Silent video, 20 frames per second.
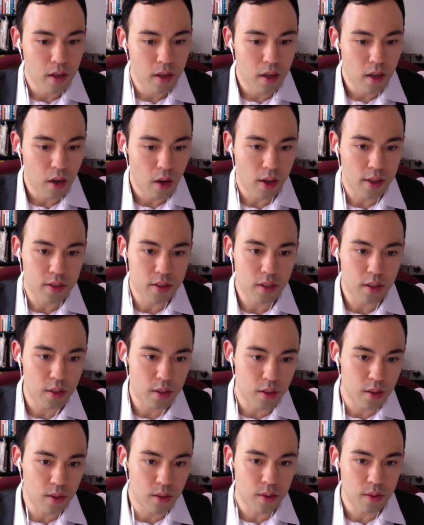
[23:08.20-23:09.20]
All right,
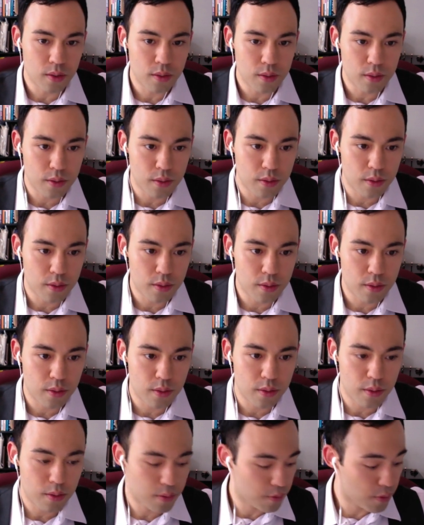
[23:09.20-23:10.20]
so
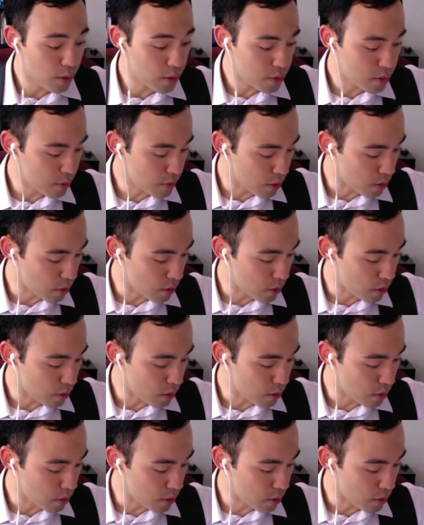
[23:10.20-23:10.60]
first of